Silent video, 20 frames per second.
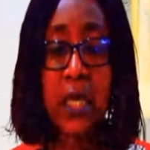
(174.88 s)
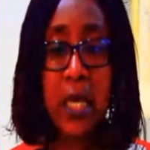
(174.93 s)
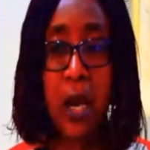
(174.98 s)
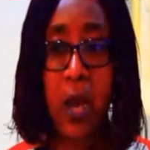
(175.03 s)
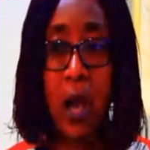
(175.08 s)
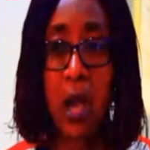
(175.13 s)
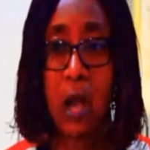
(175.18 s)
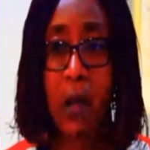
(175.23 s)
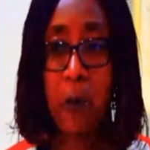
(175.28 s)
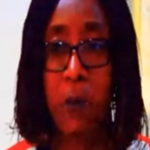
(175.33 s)

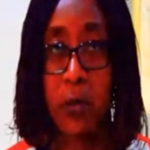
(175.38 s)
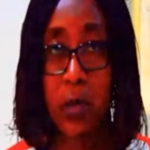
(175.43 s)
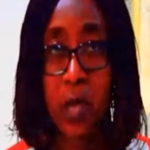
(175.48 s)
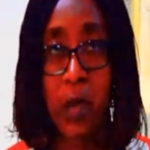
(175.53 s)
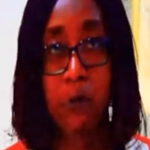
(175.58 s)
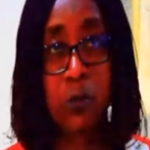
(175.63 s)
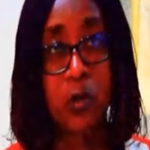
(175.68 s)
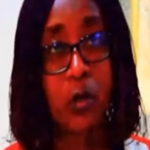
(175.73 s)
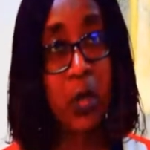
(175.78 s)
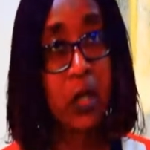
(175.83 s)

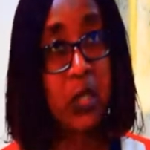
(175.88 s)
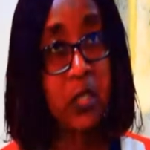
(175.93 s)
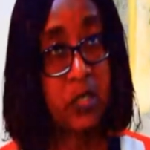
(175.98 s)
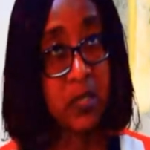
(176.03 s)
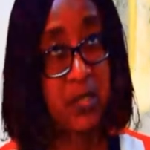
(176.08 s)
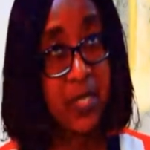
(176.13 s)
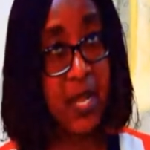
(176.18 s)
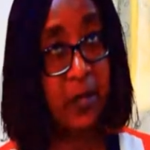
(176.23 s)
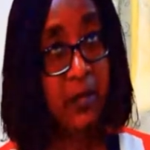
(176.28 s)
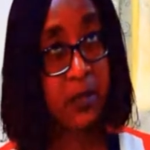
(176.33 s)
I'm talking, is
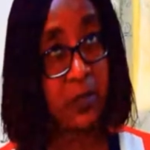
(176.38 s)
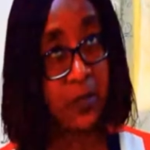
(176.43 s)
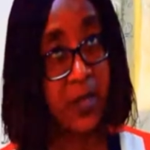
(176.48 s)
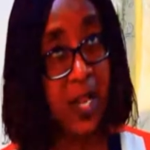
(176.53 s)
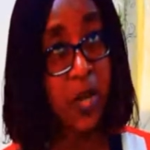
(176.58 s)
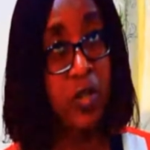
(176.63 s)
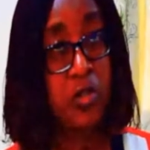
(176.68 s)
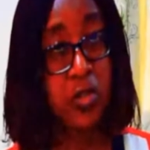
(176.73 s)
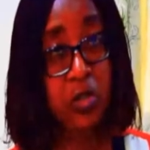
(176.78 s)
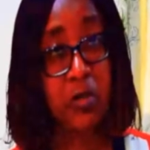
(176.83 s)
that
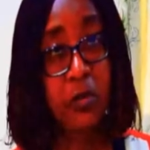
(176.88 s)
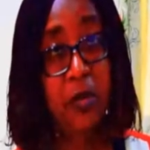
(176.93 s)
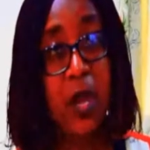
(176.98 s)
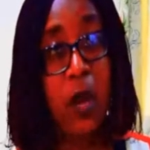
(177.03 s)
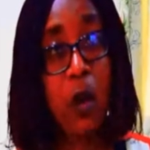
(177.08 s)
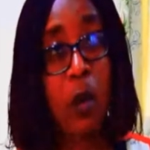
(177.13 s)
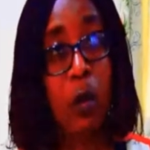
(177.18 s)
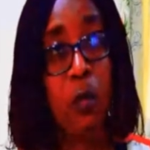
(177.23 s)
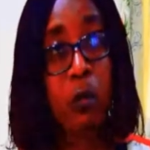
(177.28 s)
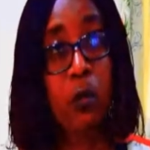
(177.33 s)

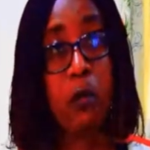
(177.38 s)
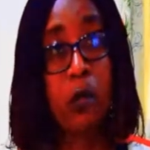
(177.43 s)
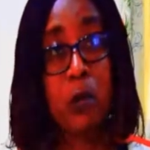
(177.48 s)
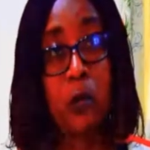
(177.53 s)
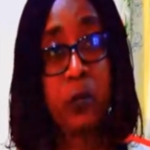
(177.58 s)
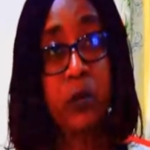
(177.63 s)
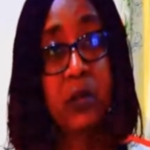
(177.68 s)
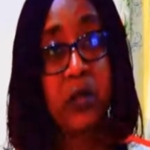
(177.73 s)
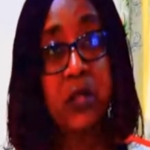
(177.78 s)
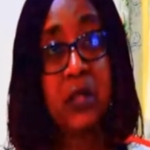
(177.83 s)
Nigeria or
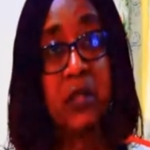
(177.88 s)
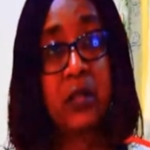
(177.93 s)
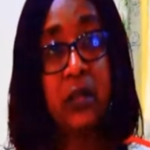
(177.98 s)
globally?